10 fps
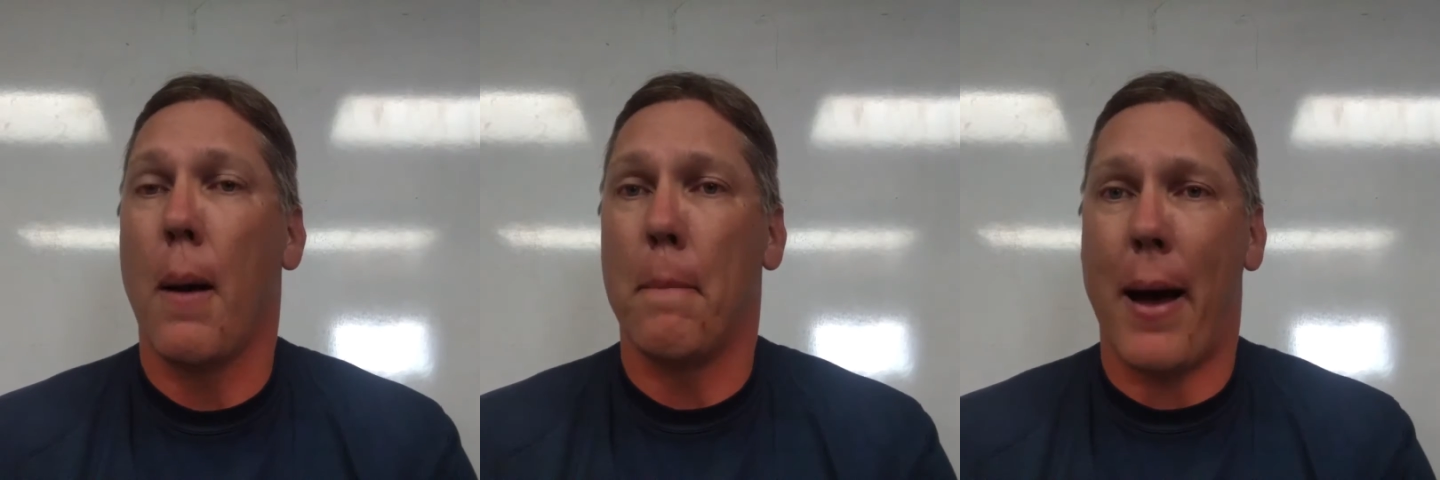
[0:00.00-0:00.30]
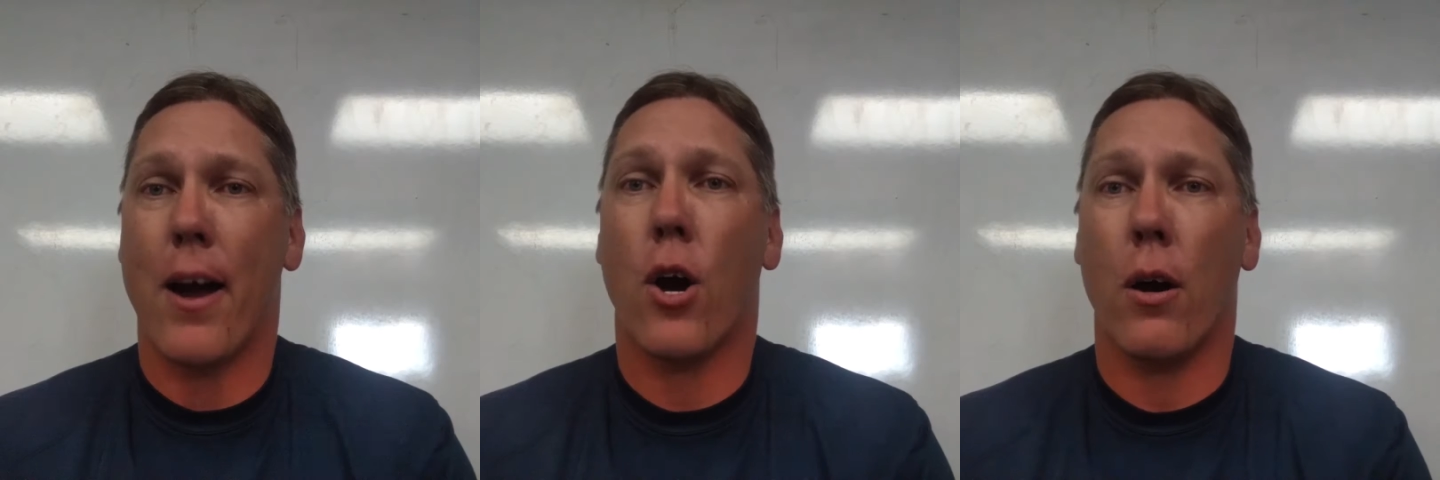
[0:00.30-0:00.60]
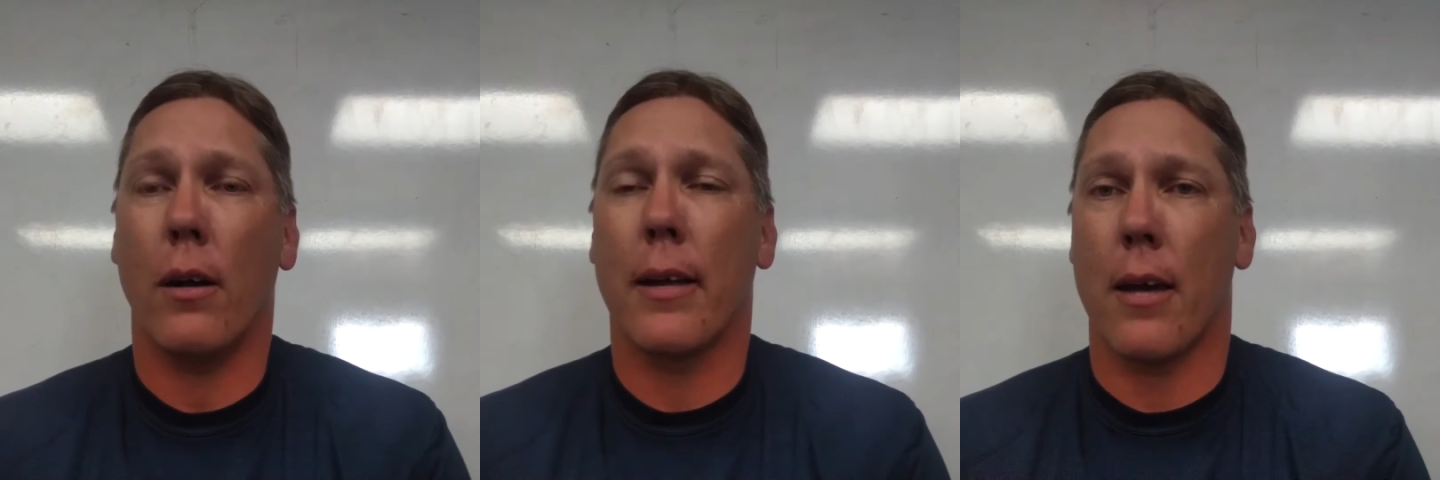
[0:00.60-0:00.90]
By
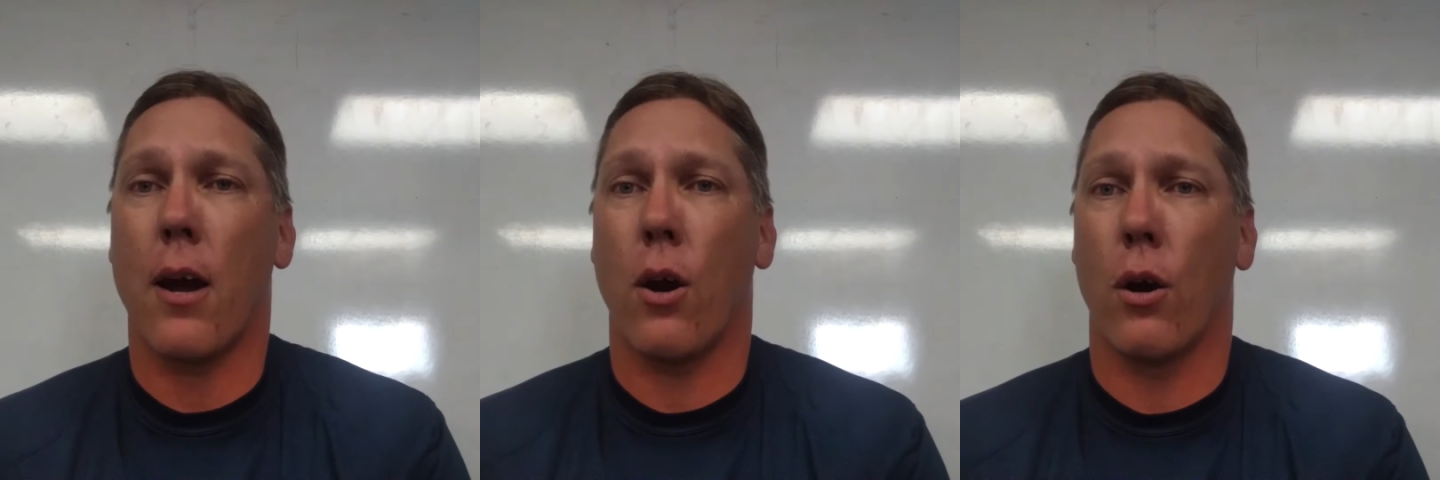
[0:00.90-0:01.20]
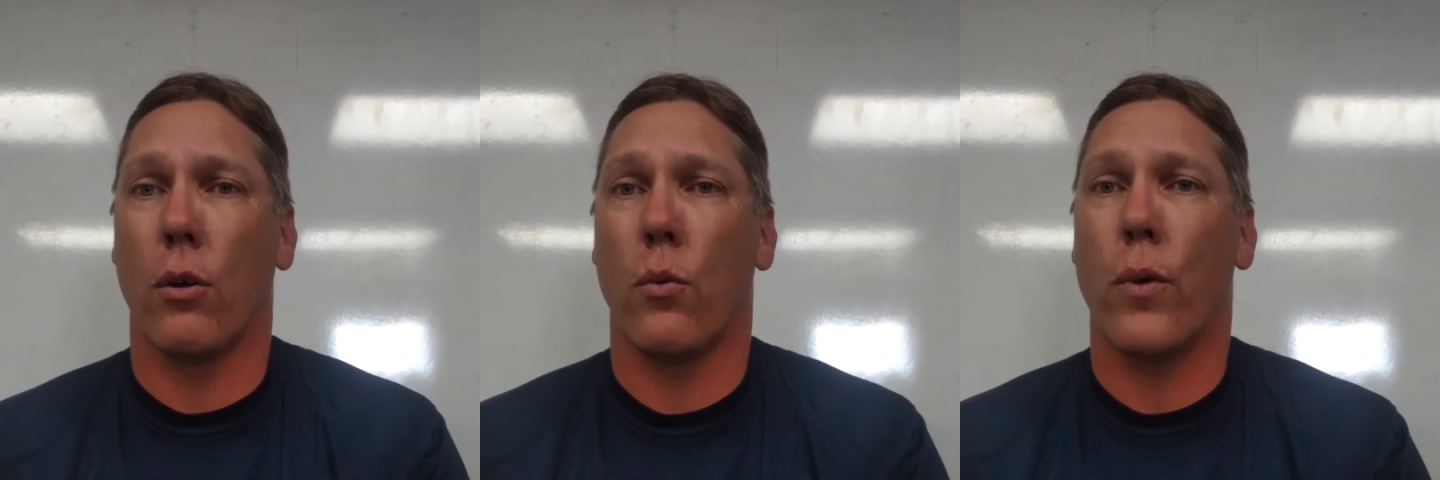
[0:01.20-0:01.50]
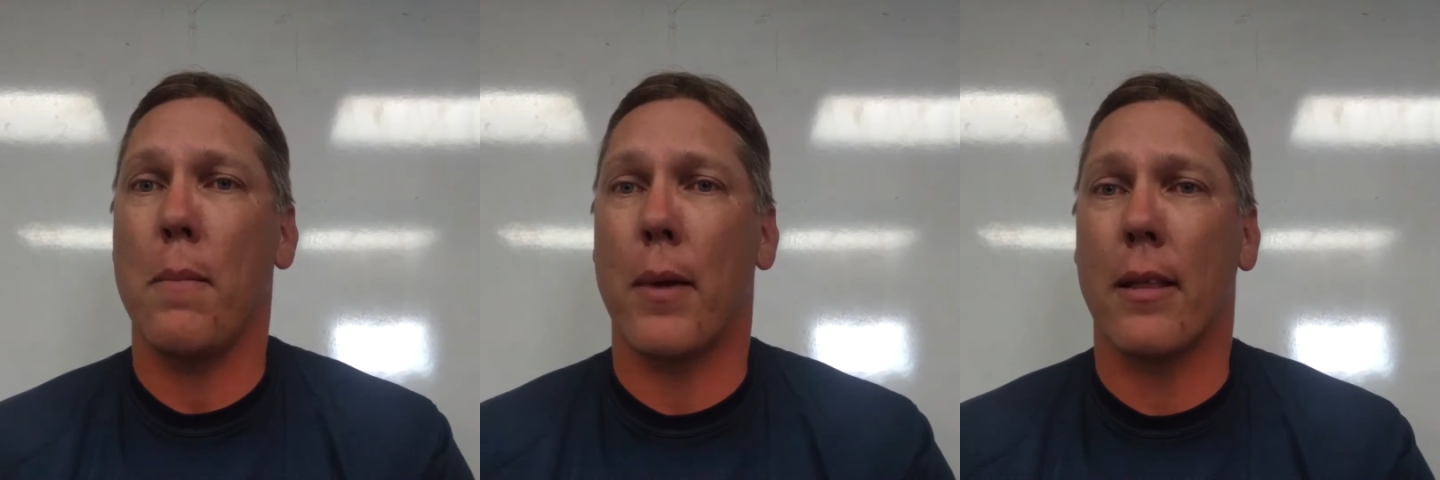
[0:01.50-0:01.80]
hurdling a hurdle,
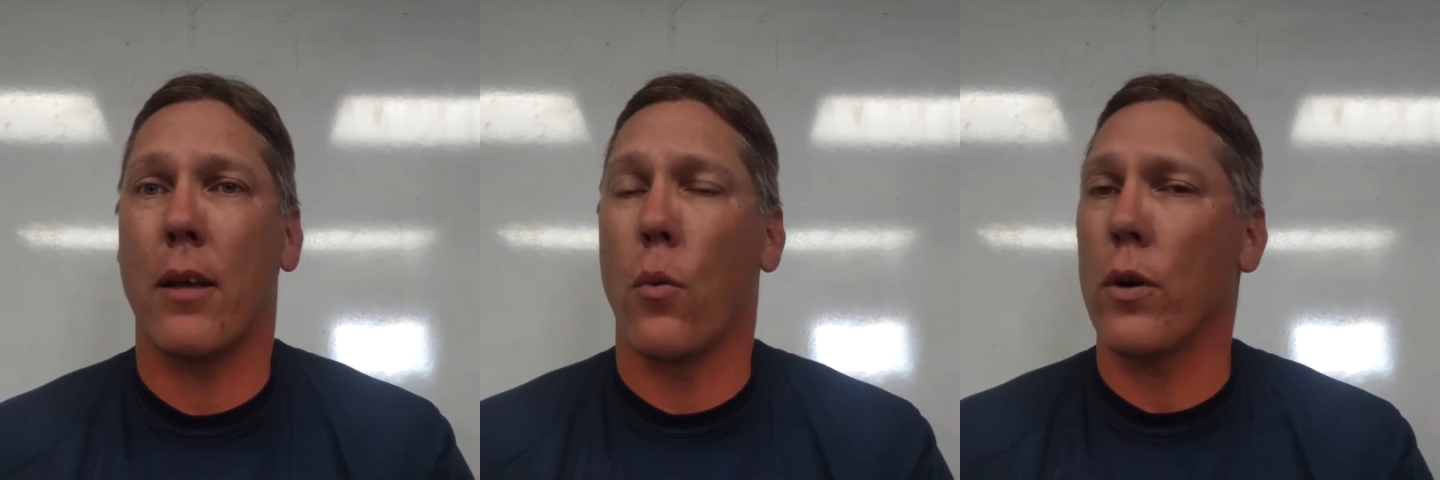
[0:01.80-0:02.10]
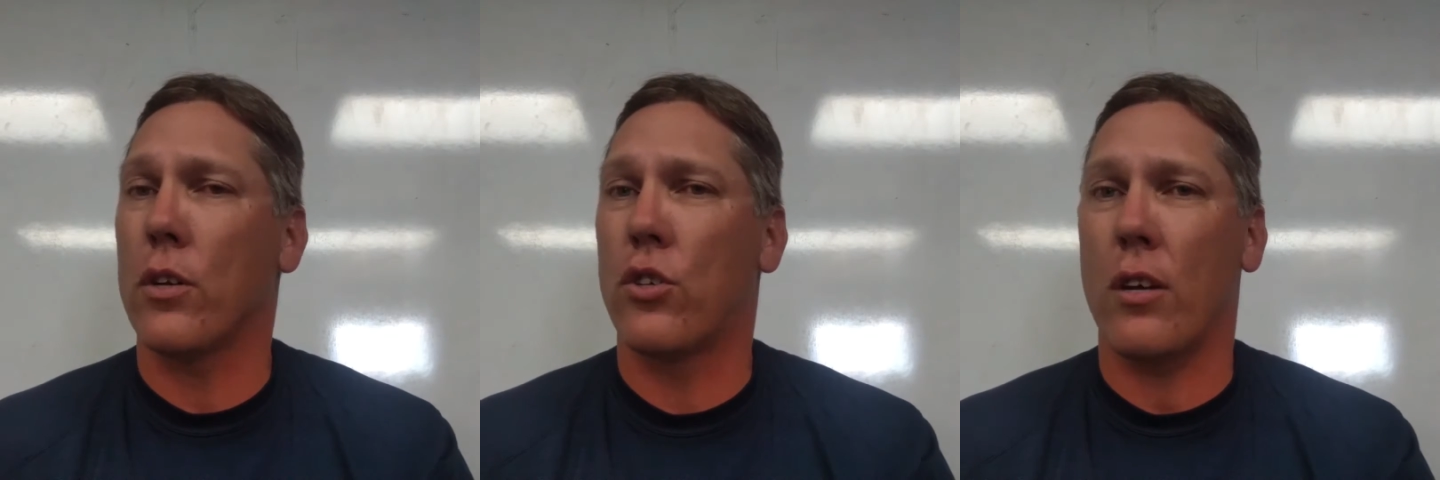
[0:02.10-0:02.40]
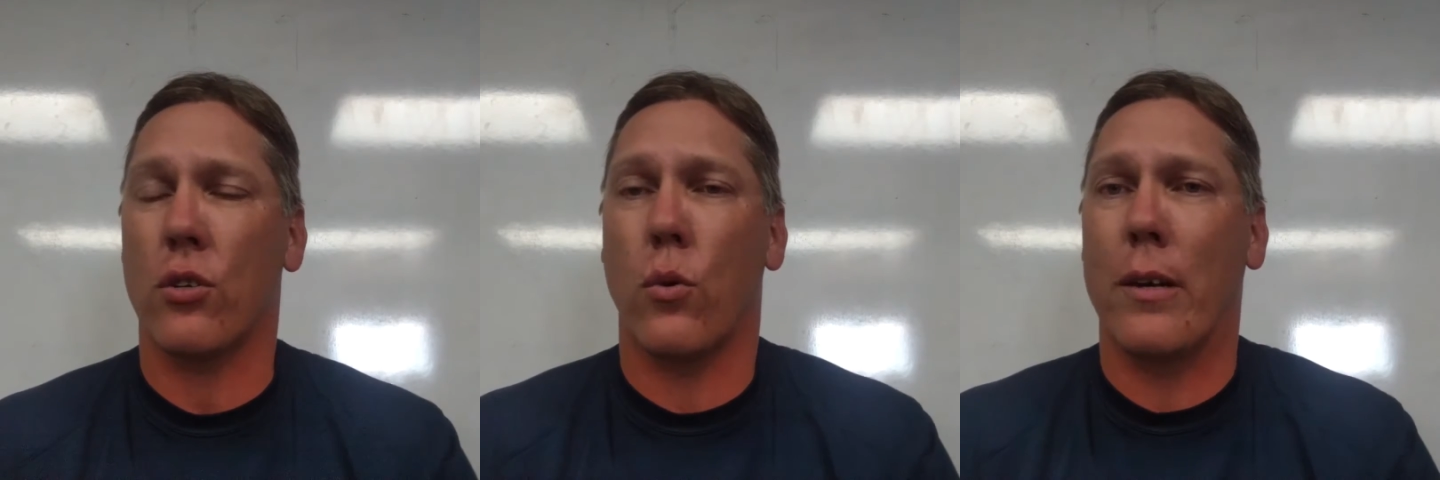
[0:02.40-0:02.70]
we mean that we're
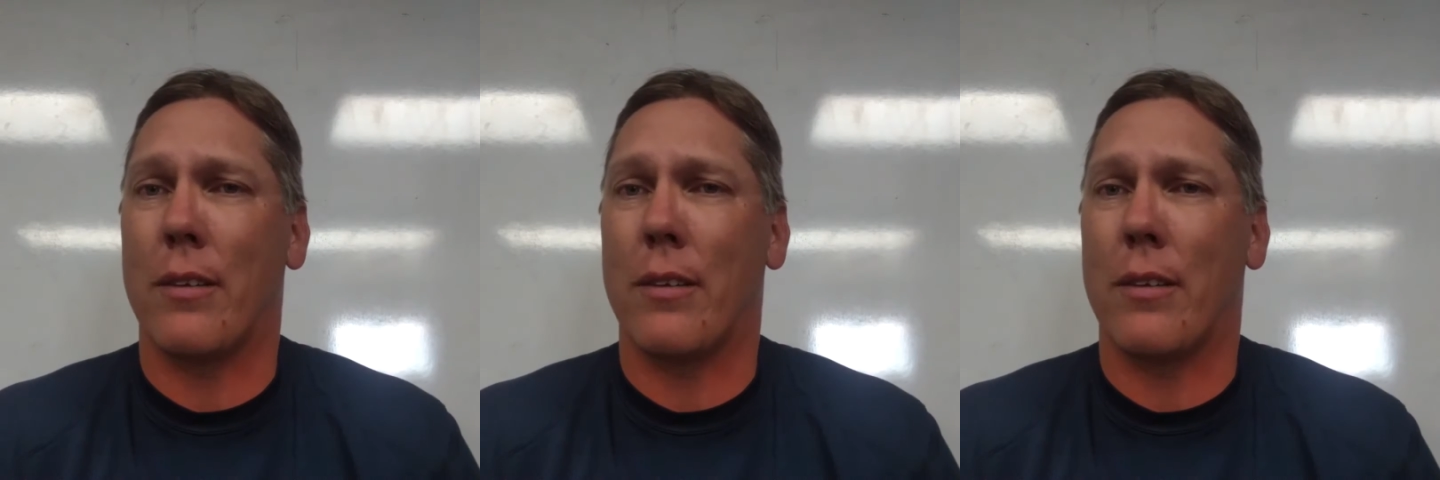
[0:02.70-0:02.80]
just going